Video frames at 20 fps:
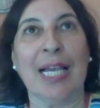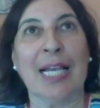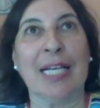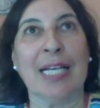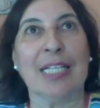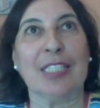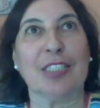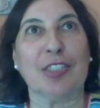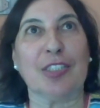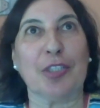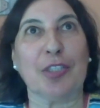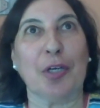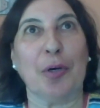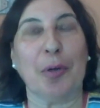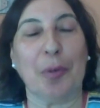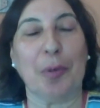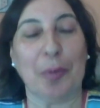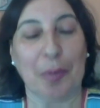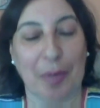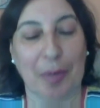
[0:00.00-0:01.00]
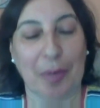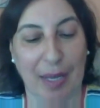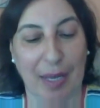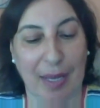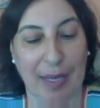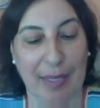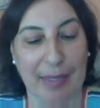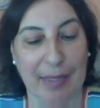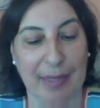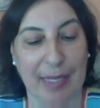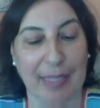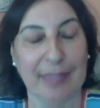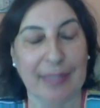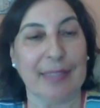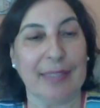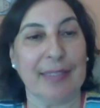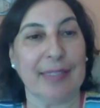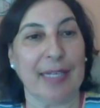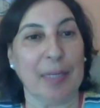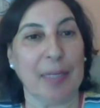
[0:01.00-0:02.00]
So they